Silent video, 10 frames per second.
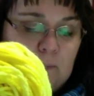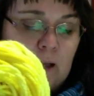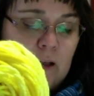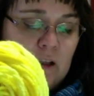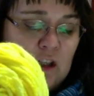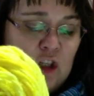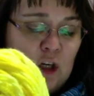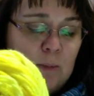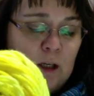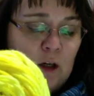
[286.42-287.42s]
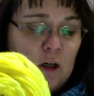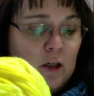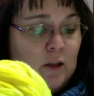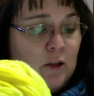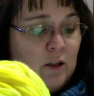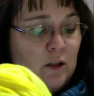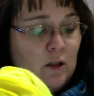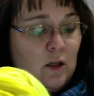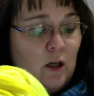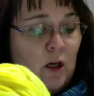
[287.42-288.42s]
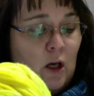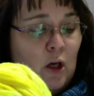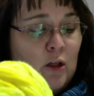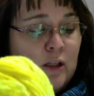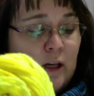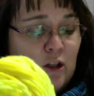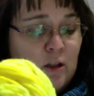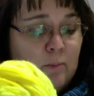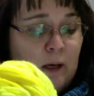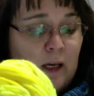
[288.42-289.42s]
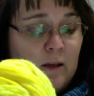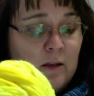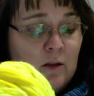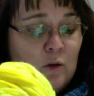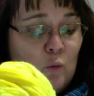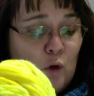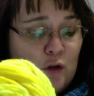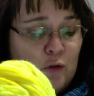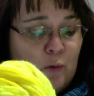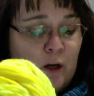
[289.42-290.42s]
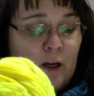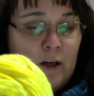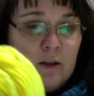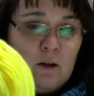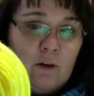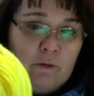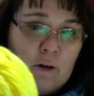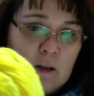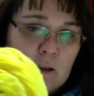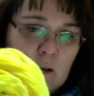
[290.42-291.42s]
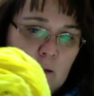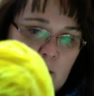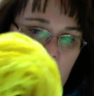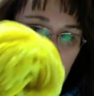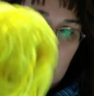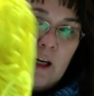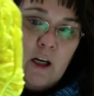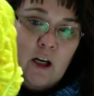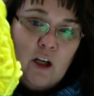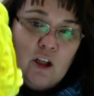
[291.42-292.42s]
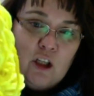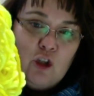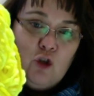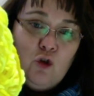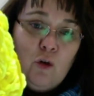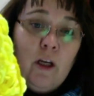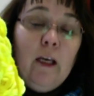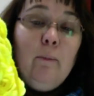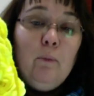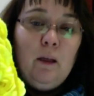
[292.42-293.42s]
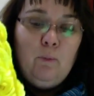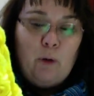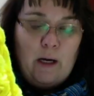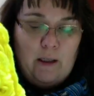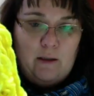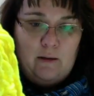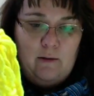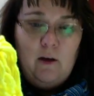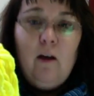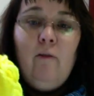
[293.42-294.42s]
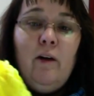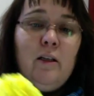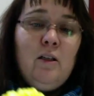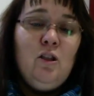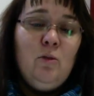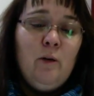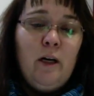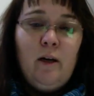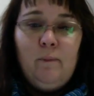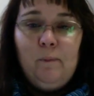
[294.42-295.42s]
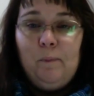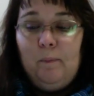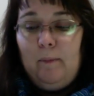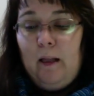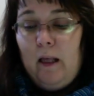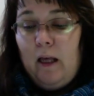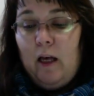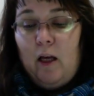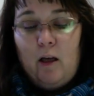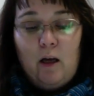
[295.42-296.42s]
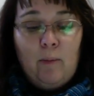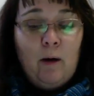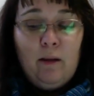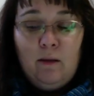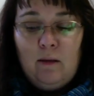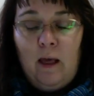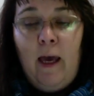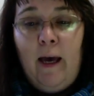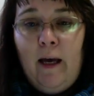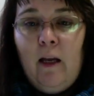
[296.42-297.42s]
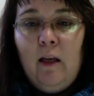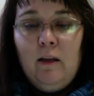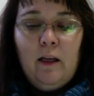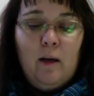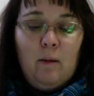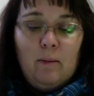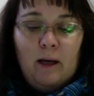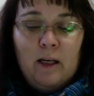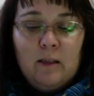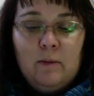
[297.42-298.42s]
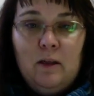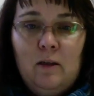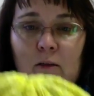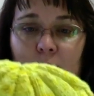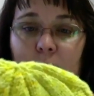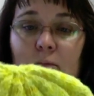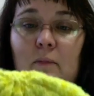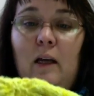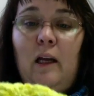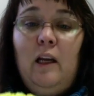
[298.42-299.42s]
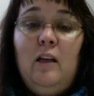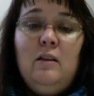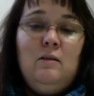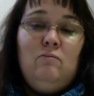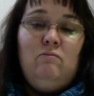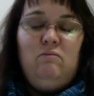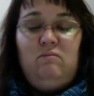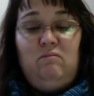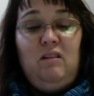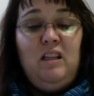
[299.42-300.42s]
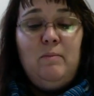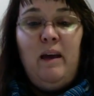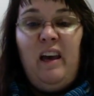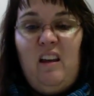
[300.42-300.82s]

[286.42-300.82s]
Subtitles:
This is Show Me Yarns Township Base worsted weight. It's called Frosted Lemonade, and it is extremely bright. In fact, it's so bright. I brought the hat in that I made my husband, and it needs a bath